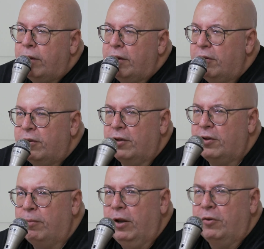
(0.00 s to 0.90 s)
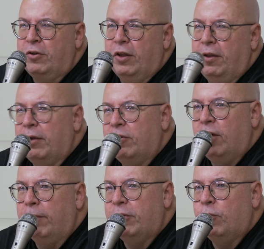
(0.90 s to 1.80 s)
as someone else has said, I think it was
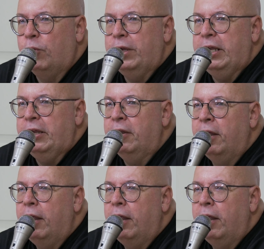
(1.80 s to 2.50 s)
Thomas Reed,